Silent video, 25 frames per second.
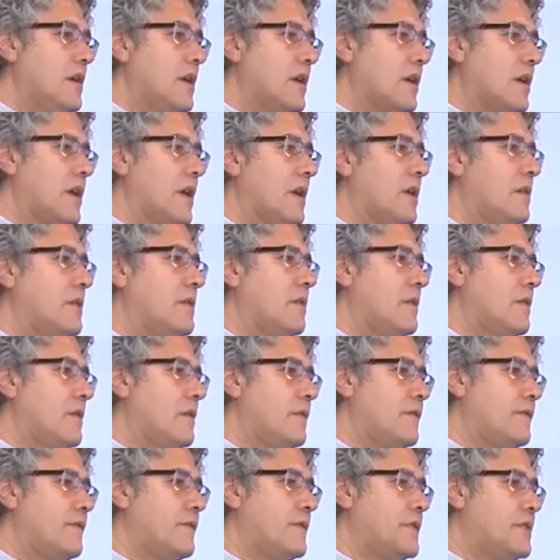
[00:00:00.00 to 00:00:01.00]
a kind
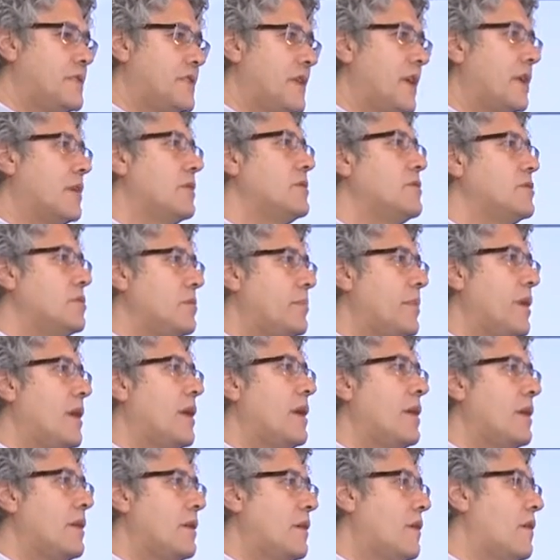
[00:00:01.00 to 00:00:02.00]
of second
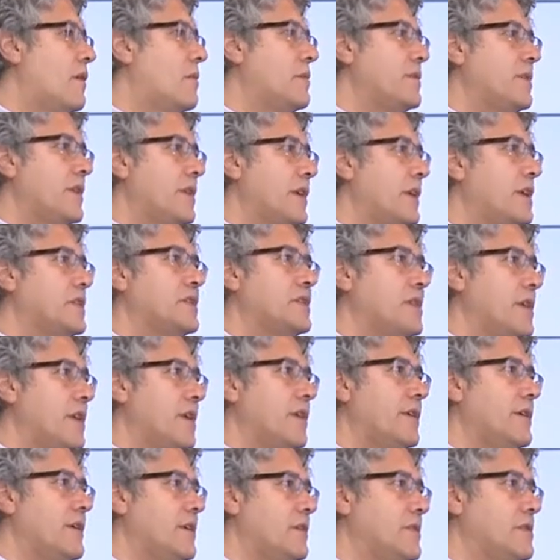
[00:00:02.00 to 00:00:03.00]
Dubai over the next
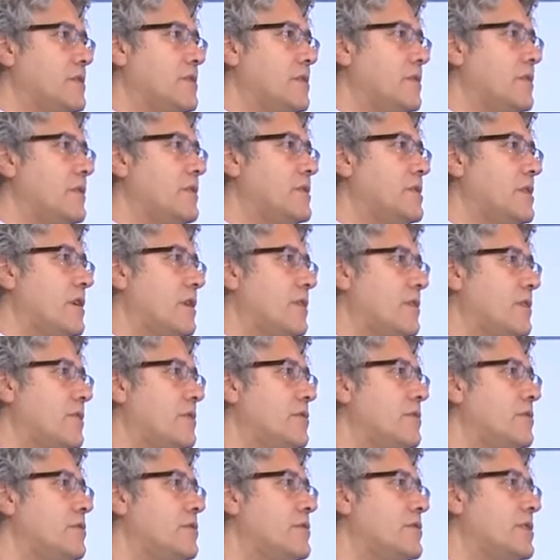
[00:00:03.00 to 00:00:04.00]
10 years. So there's a
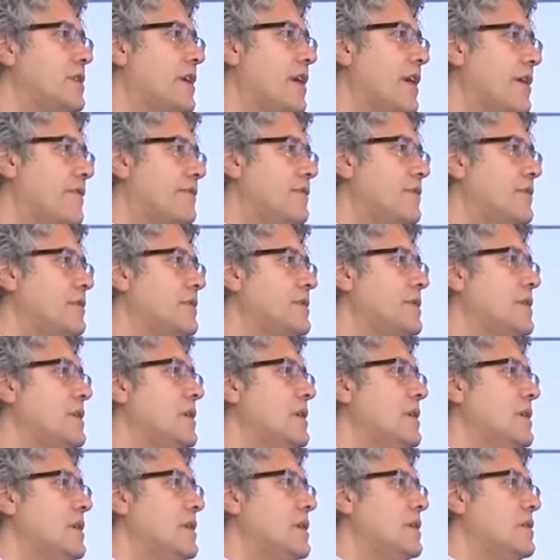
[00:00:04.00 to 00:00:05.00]
huge effort
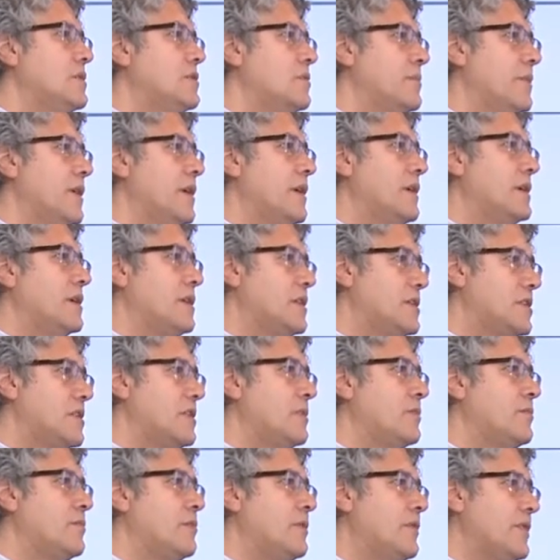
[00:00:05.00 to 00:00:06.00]
to make
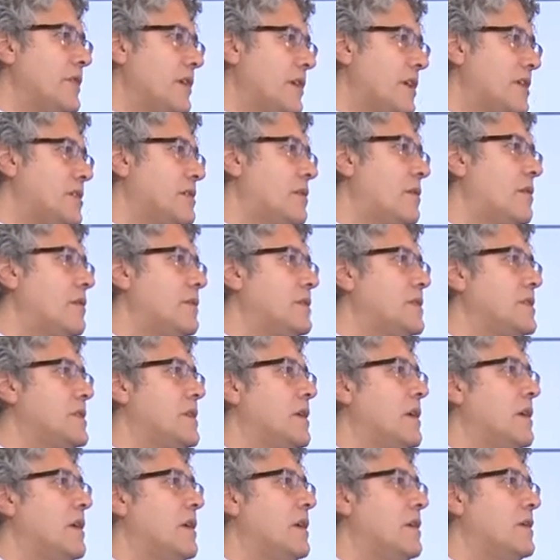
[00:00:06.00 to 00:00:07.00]
Istanbul, the Anatolian
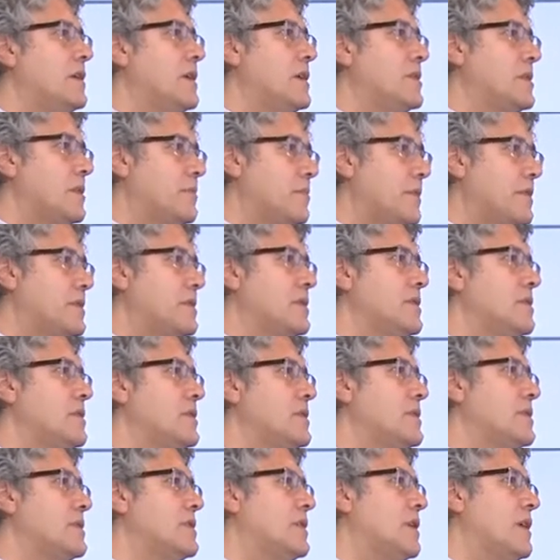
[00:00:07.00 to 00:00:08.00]
side, as a
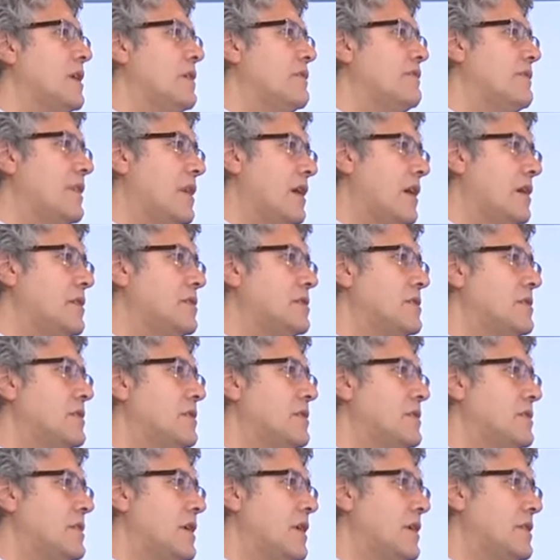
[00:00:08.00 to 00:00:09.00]
business and
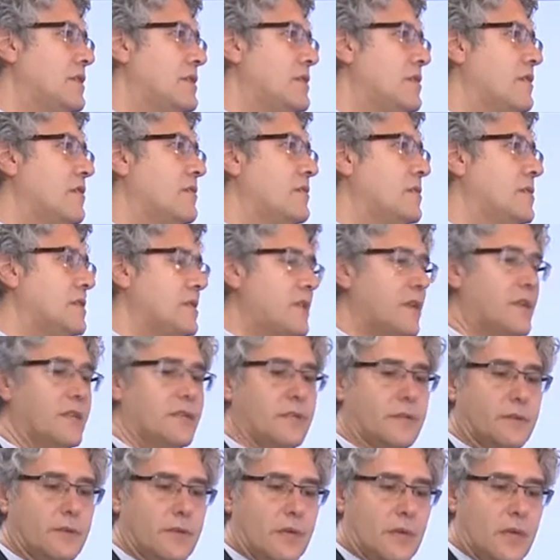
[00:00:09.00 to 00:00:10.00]
financial and service
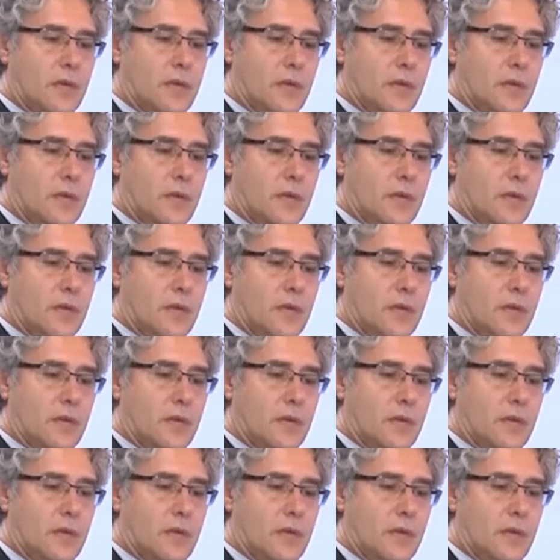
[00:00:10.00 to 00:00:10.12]
center.